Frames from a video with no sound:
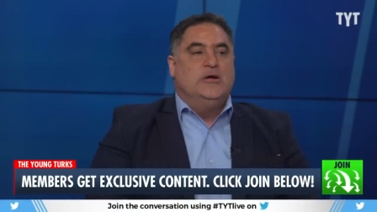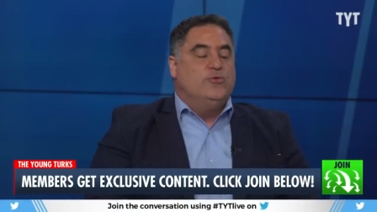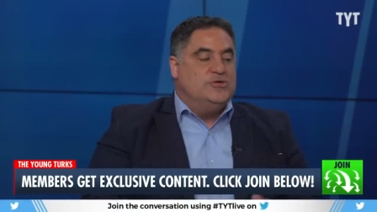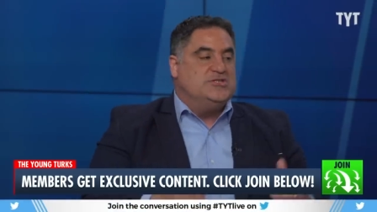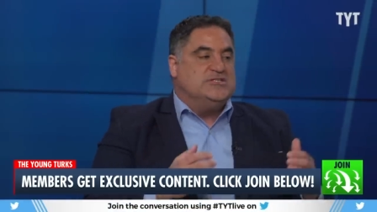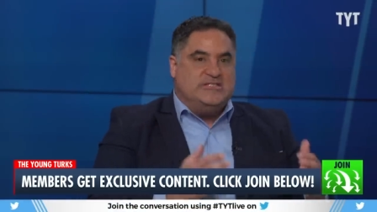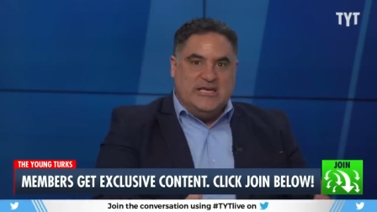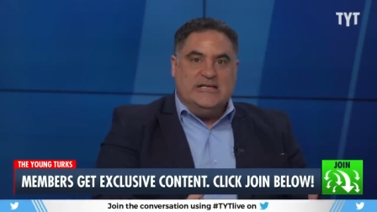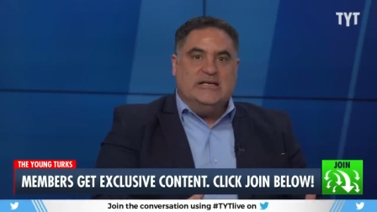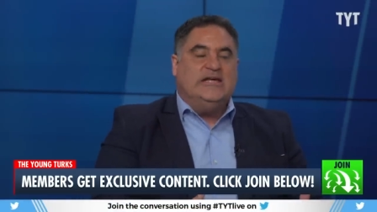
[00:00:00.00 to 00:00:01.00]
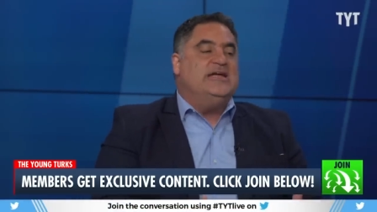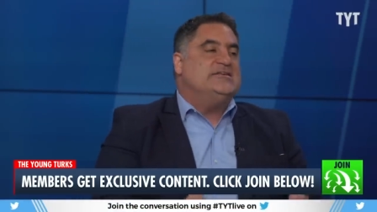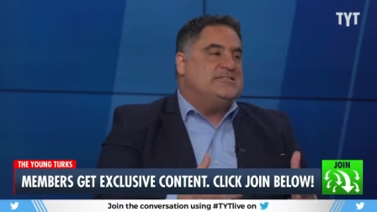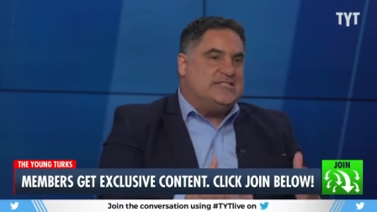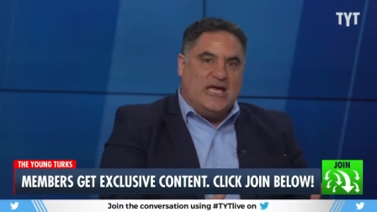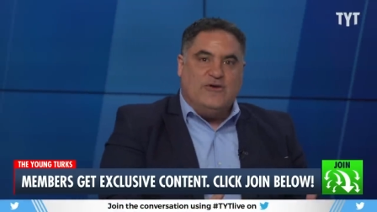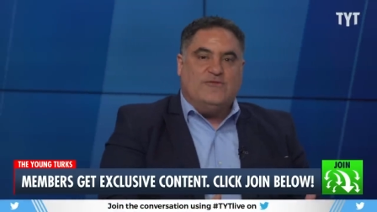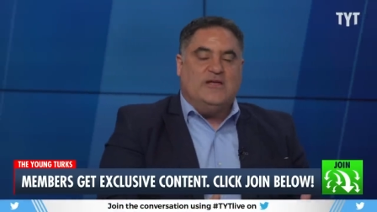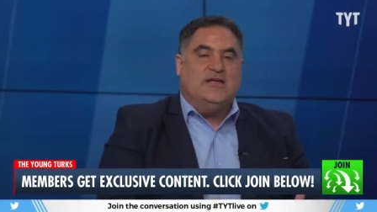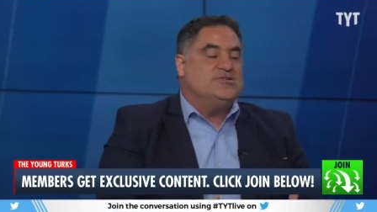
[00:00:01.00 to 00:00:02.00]
which is dignity,
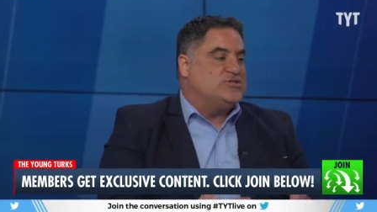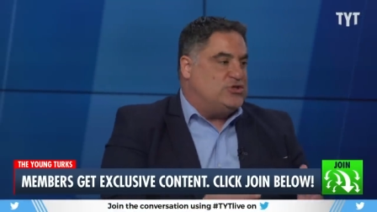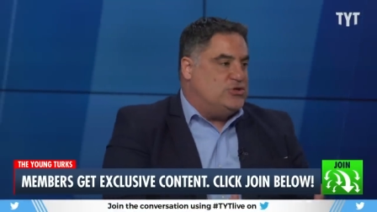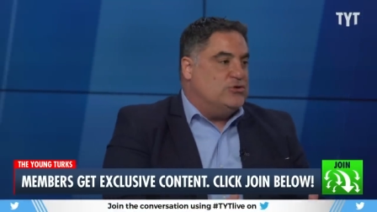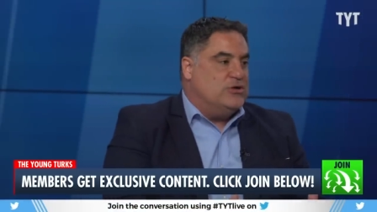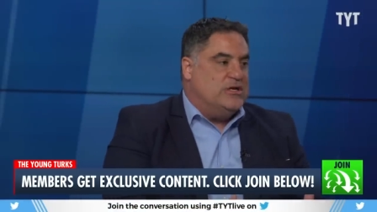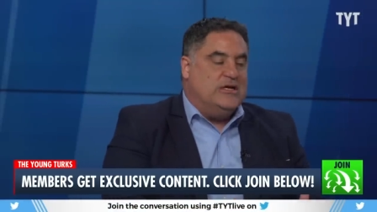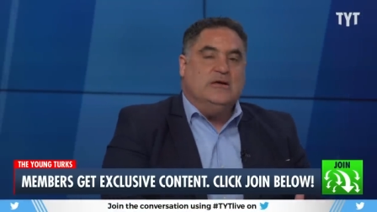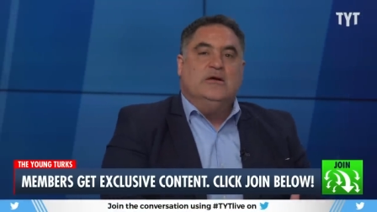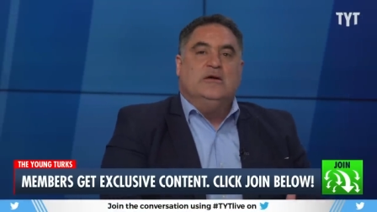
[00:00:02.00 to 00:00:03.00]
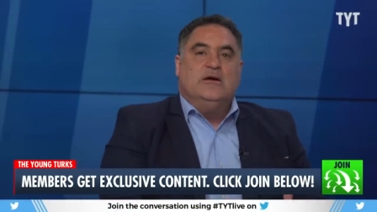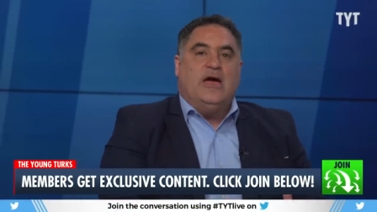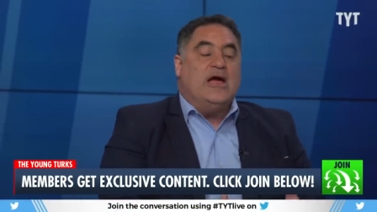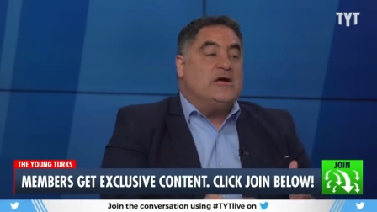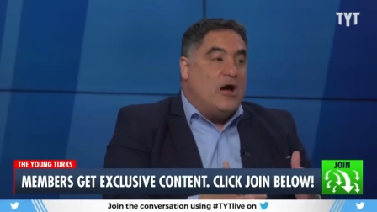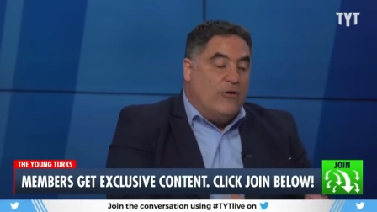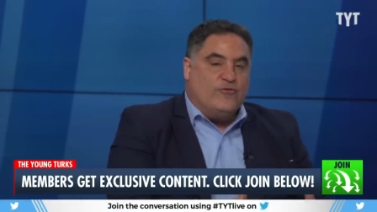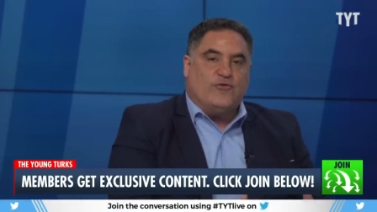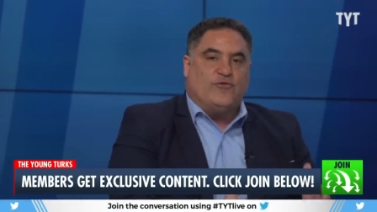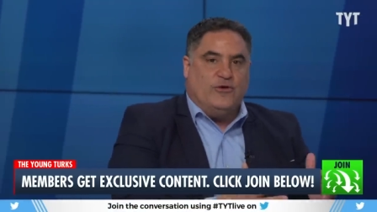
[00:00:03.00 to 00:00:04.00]
safety, security, and
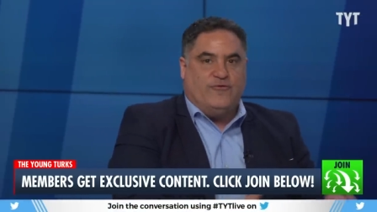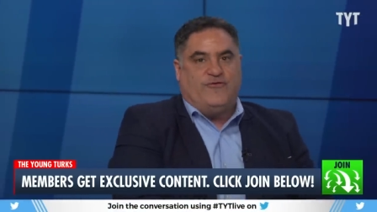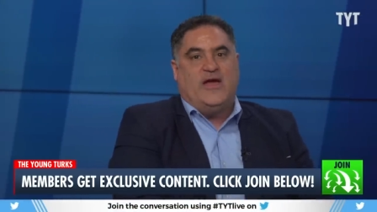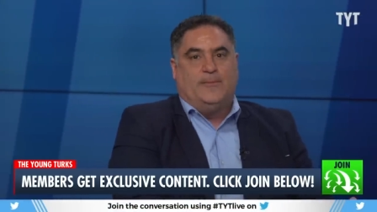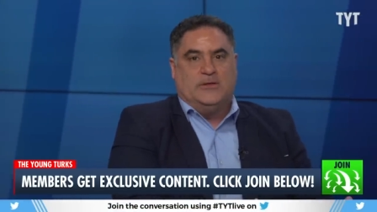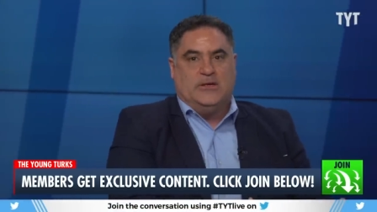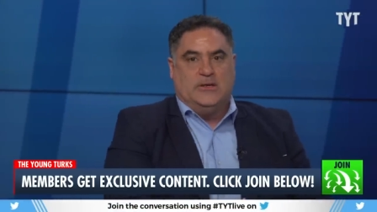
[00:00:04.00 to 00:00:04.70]
comfort for your family.